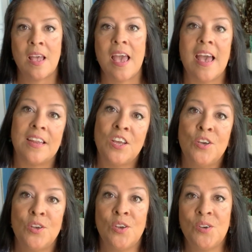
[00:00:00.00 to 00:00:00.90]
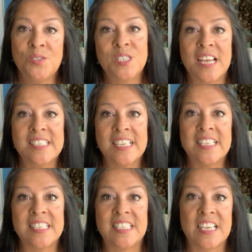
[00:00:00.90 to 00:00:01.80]
And who
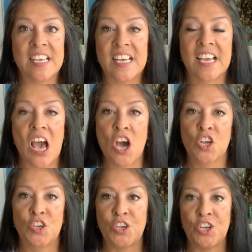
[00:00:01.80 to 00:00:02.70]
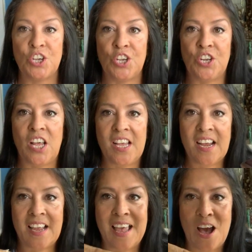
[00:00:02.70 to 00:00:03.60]
doesn't dig a good
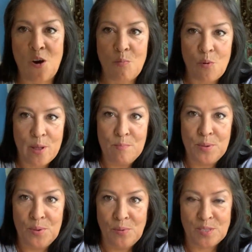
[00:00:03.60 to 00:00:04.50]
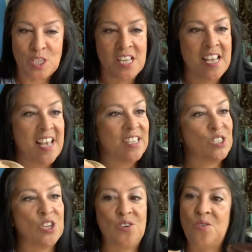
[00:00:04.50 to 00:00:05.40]
cowboy boot?
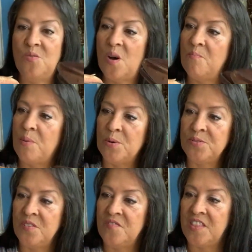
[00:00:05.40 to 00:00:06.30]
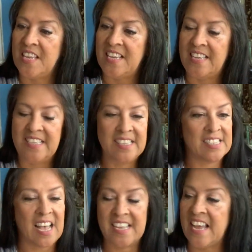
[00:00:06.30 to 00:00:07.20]
So both of these,
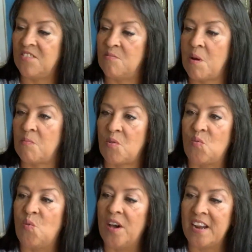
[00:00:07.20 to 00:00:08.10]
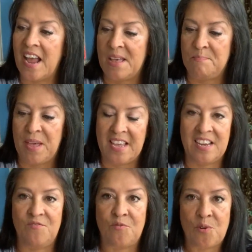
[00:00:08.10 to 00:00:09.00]
I can't remember what I
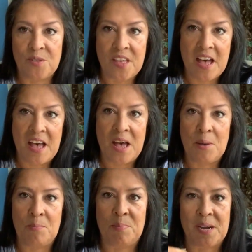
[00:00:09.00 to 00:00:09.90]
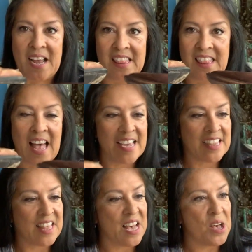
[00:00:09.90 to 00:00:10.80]
paid for them, but I
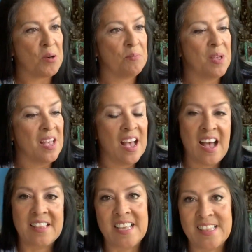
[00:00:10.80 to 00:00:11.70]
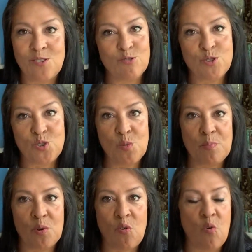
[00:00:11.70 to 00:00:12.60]
like them. I think they're
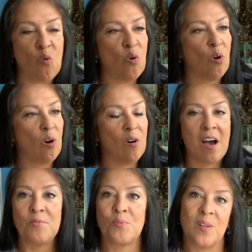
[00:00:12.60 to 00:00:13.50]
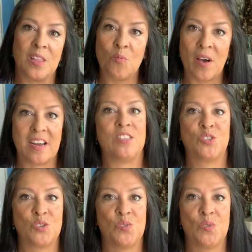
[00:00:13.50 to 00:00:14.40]
super cool. I really want to
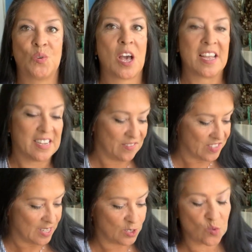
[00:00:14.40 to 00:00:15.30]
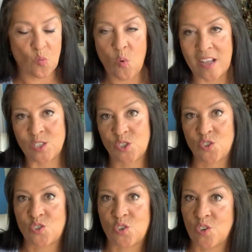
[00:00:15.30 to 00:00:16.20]
do kind of this
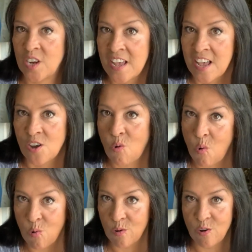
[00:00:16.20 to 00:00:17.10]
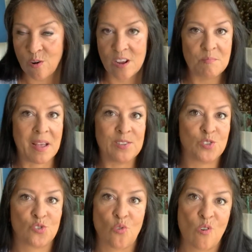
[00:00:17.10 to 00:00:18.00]
Western corner in my
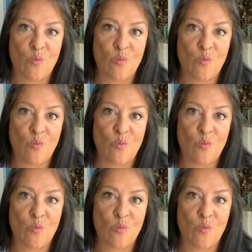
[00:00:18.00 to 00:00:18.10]
store.